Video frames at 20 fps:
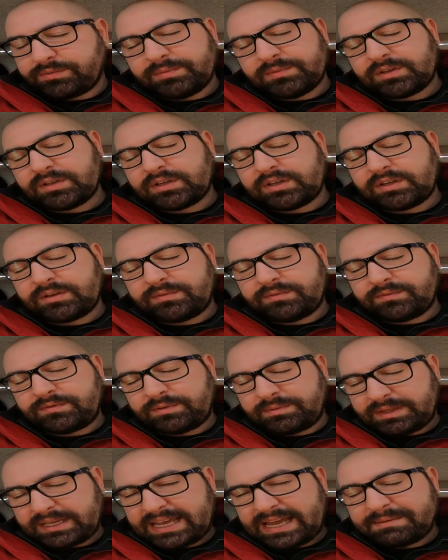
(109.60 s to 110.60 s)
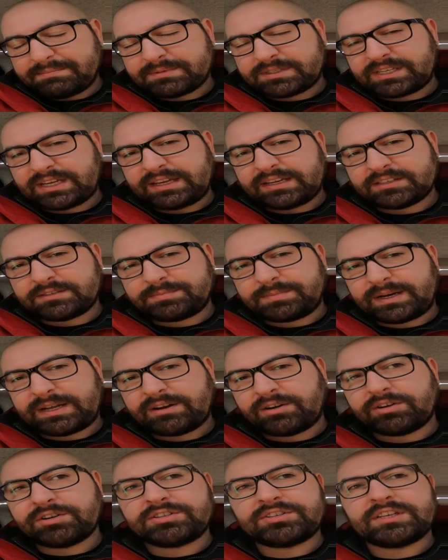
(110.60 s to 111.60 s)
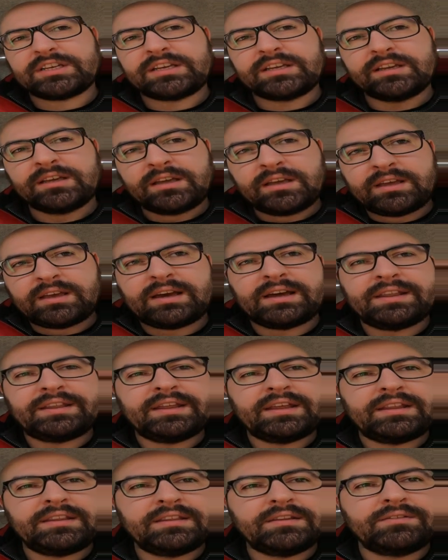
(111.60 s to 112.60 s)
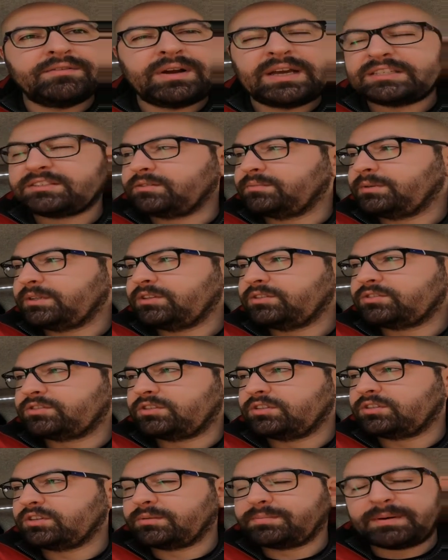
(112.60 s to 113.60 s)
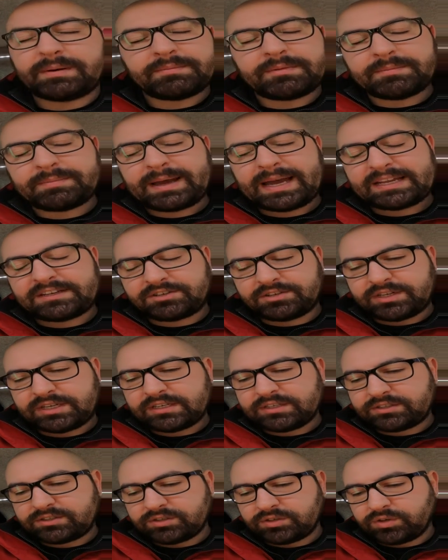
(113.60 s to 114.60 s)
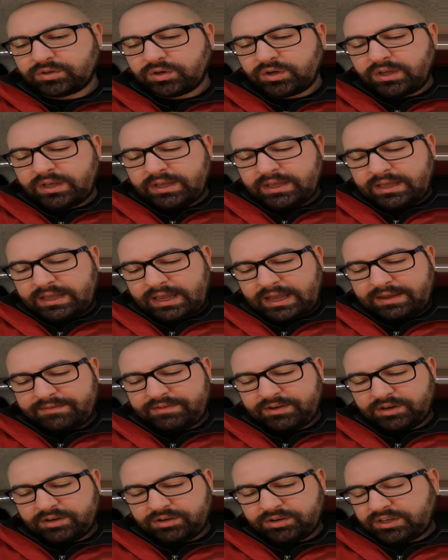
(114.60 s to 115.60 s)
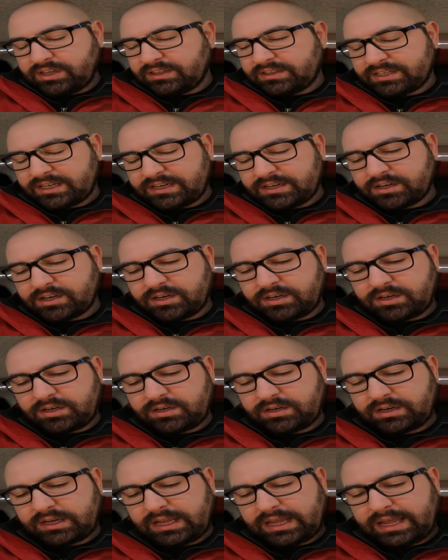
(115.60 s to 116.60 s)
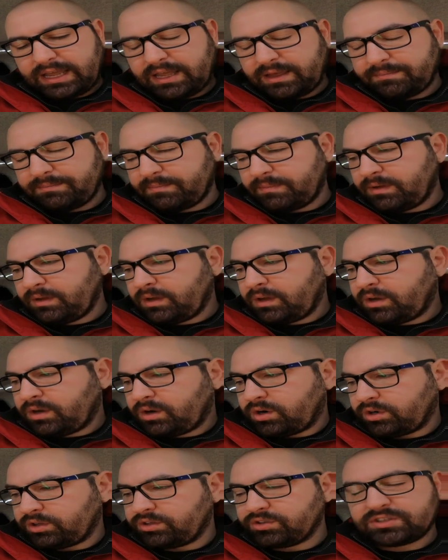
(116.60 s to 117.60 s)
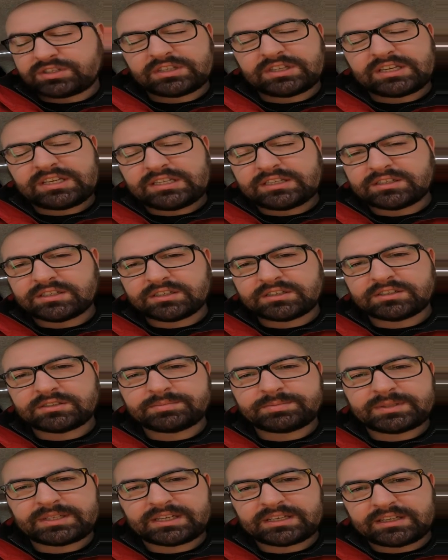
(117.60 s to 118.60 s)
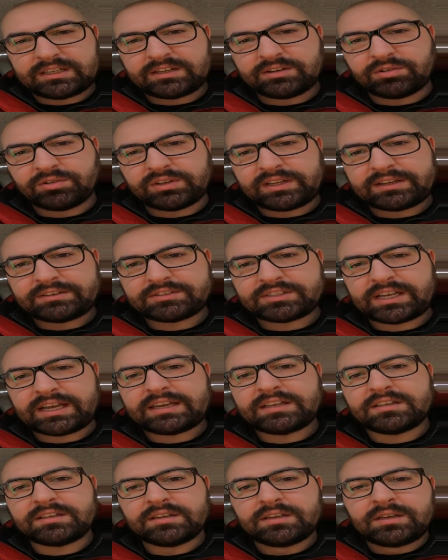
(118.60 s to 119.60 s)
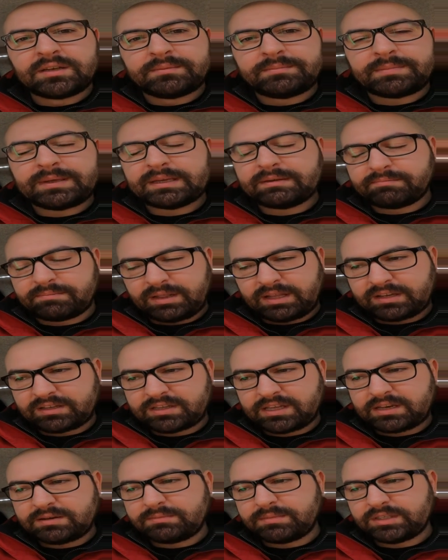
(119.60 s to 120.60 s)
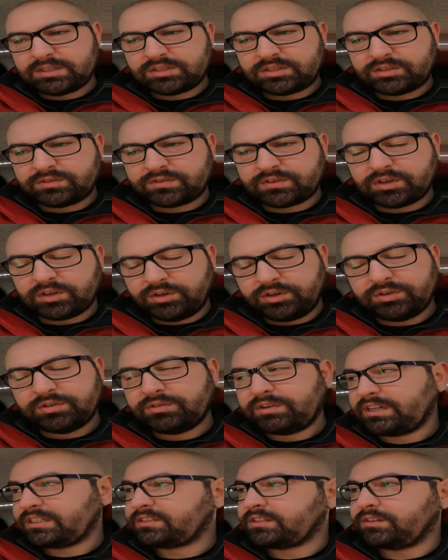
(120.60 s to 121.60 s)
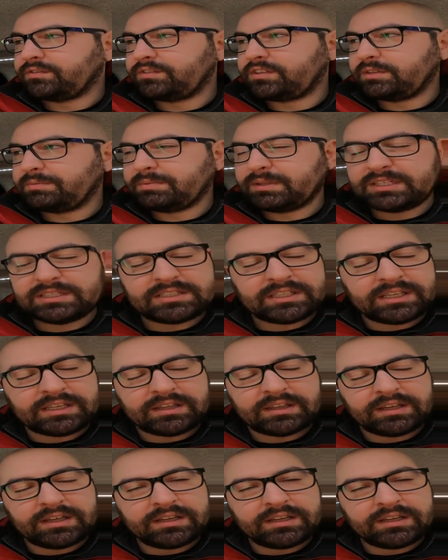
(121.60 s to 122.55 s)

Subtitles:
from the campsite as priority, and then the rest will be used to top up the battery. So if you're cooking dinner or using the heater because it's particularly cold outside, being plugged in means you've got no risk of depleting